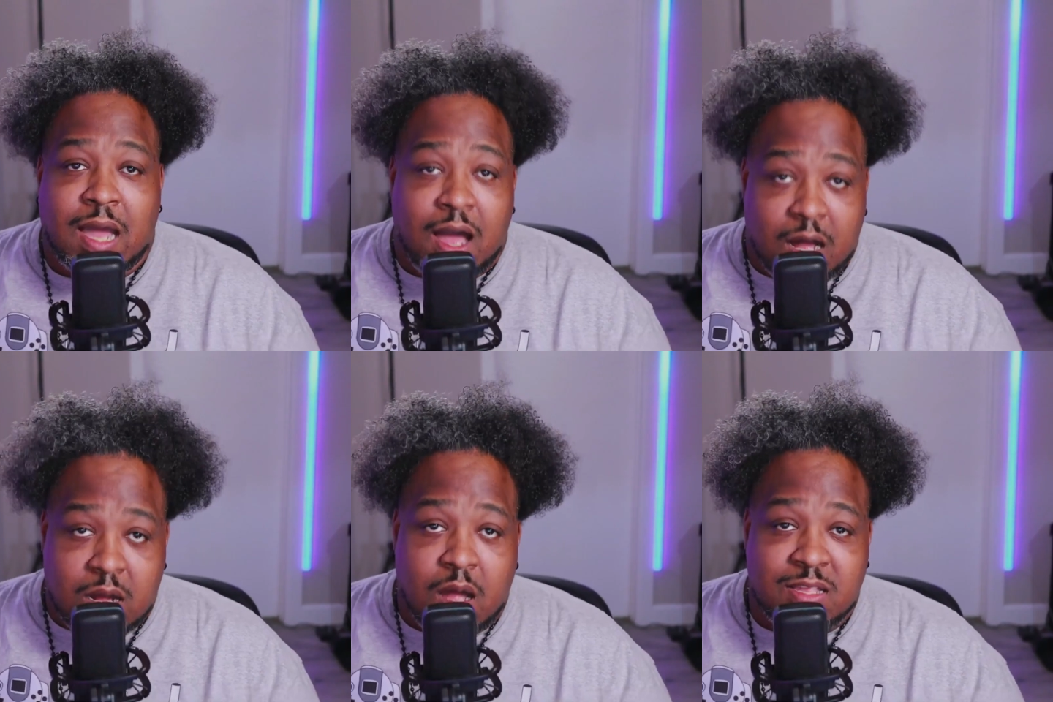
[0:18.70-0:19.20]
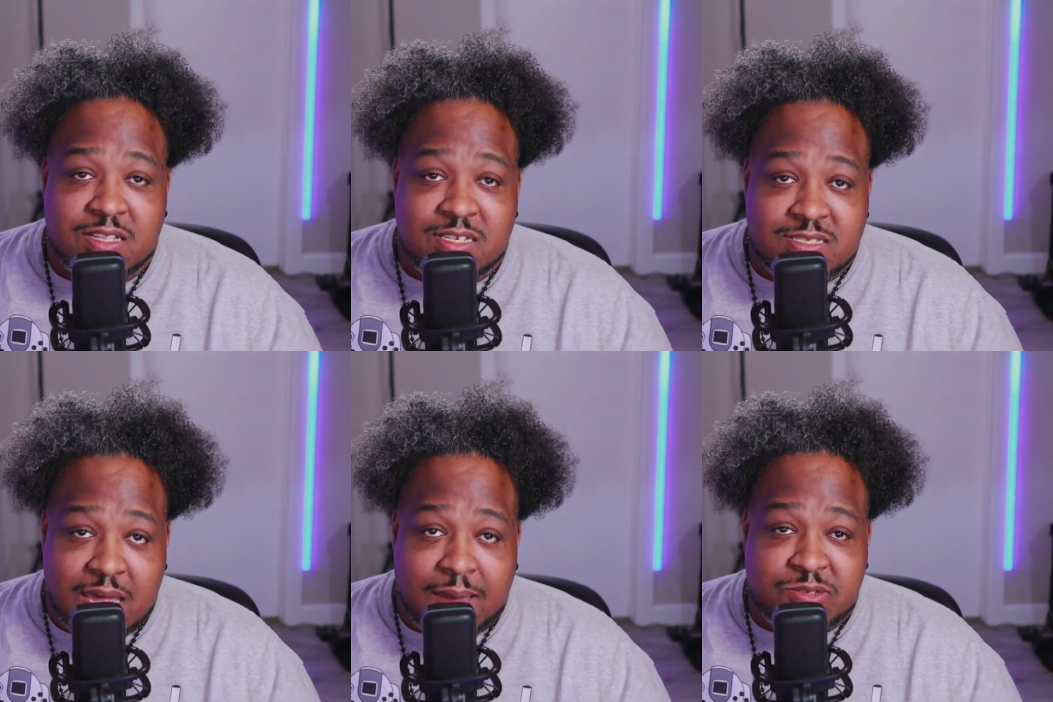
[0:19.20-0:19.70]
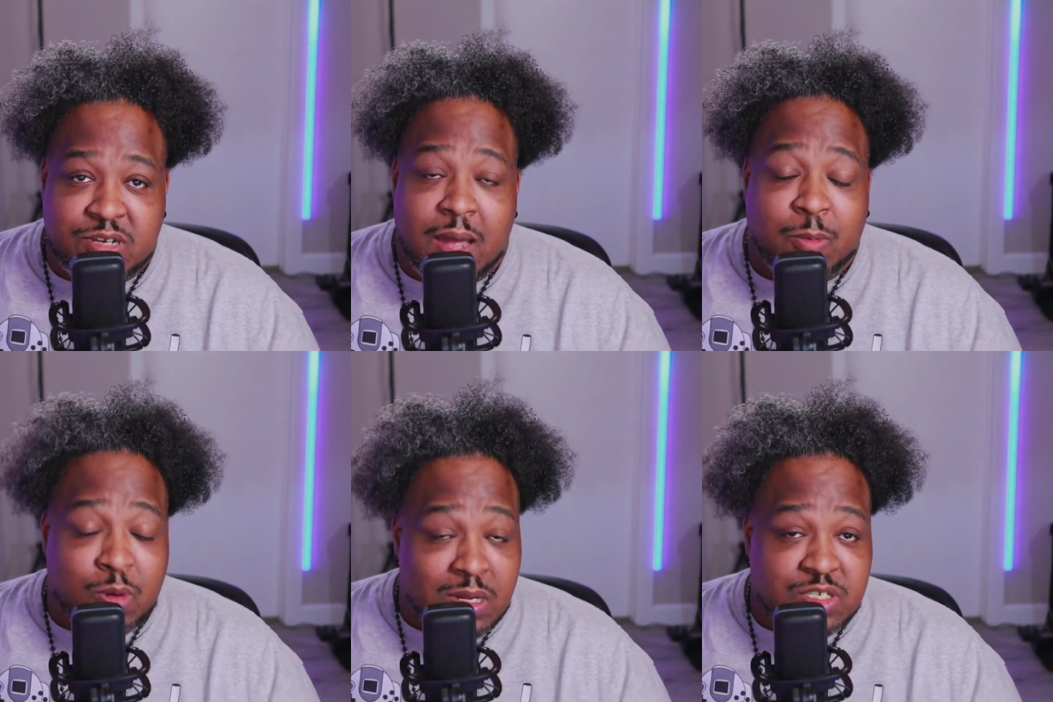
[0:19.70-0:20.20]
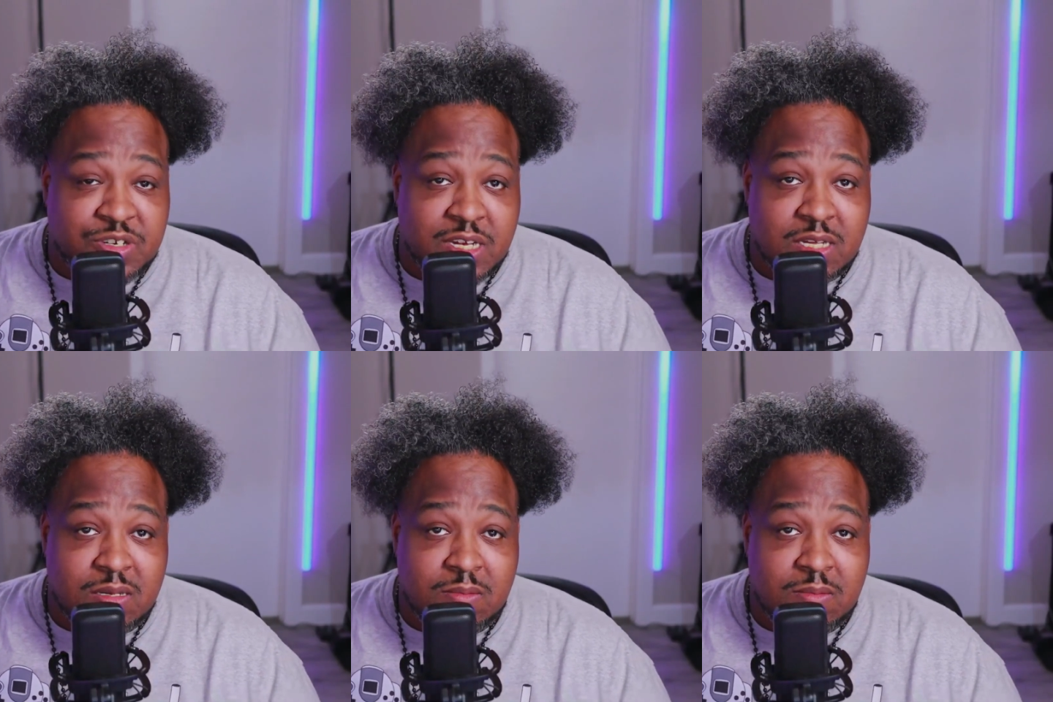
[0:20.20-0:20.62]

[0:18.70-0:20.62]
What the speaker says: I'll call it the Zap Trap 1 trick,